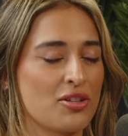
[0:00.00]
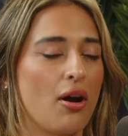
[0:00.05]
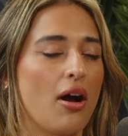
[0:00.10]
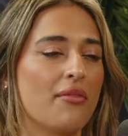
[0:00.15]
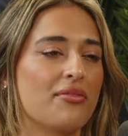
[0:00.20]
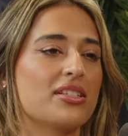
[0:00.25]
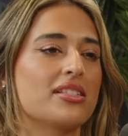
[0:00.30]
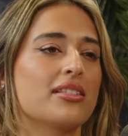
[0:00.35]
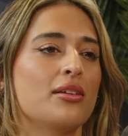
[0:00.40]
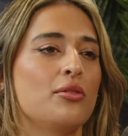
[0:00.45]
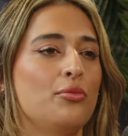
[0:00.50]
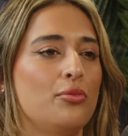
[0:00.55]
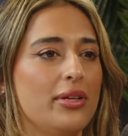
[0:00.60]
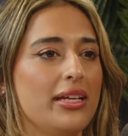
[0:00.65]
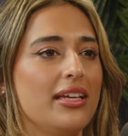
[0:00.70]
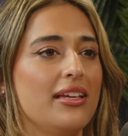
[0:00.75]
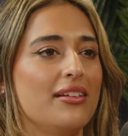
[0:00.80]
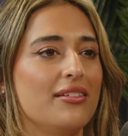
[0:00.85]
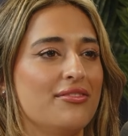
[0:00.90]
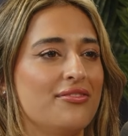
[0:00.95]
obviously
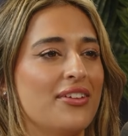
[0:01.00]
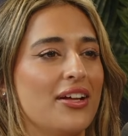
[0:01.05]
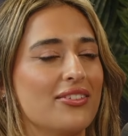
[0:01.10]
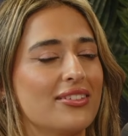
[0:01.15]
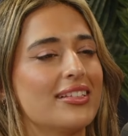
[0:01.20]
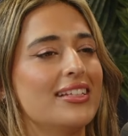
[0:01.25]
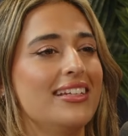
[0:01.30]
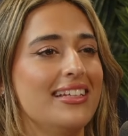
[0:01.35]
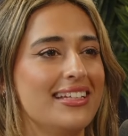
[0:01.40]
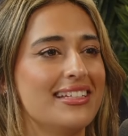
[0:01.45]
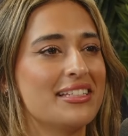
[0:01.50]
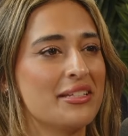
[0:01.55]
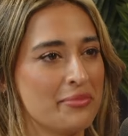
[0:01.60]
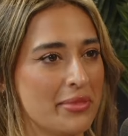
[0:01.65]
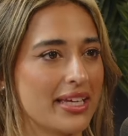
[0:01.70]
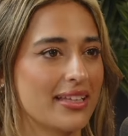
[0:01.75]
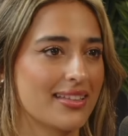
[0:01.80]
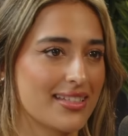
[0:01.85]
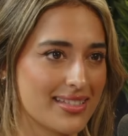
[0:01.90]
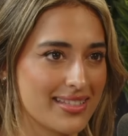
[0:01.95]
we felt the need to
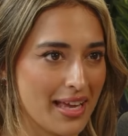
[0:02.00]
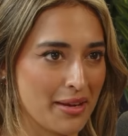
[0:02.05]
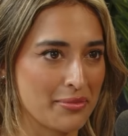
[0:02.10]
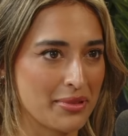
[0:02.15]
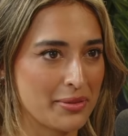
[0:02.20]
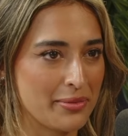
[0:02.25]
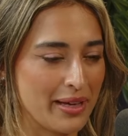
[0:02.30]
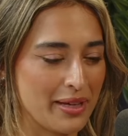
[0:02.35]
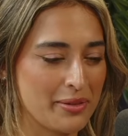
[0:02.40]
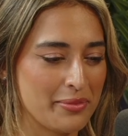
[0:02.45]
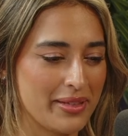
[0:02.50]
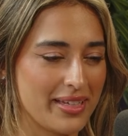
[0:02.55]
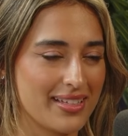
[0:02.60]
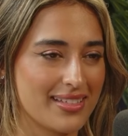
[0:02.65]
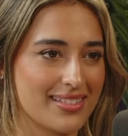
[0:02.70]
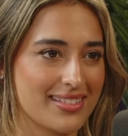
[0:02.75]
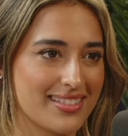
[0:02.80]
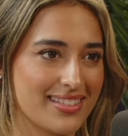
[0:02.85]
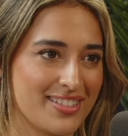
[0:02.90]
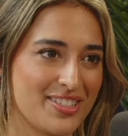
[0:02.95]
make the segment about it
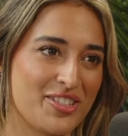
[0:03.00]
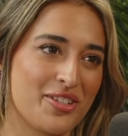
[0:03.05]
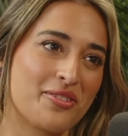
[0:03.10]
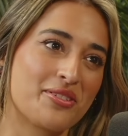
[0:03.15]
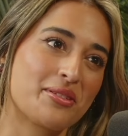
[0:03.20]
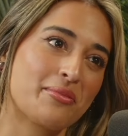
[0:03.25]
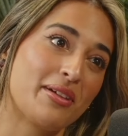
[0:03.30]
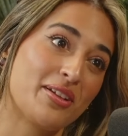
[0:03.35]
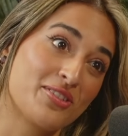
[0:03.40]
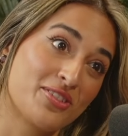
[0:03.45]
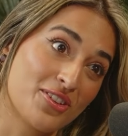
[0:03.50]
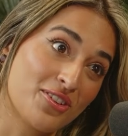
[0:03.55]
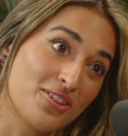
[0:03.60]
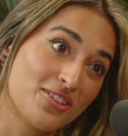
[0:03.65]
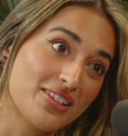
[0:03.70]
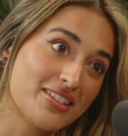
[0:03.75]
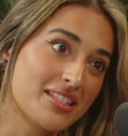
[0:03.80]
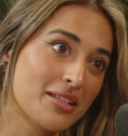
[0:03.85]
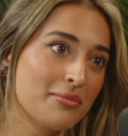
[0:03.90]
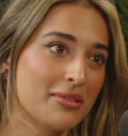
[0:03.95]
because the show is about
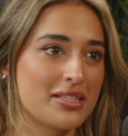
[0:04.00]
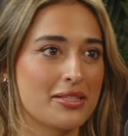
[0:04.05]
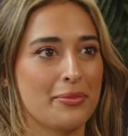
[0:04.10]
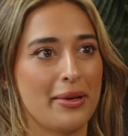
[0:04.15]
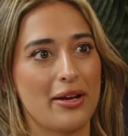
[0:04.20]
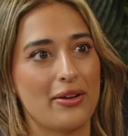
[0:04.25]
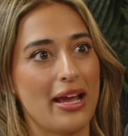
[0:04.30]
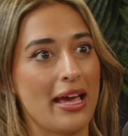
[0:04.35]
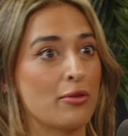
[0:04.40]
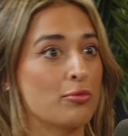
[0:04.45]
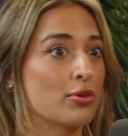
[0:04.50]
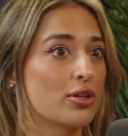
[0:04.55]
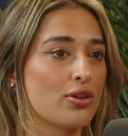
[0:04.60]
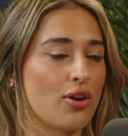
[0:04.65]
journalism. It's about Edward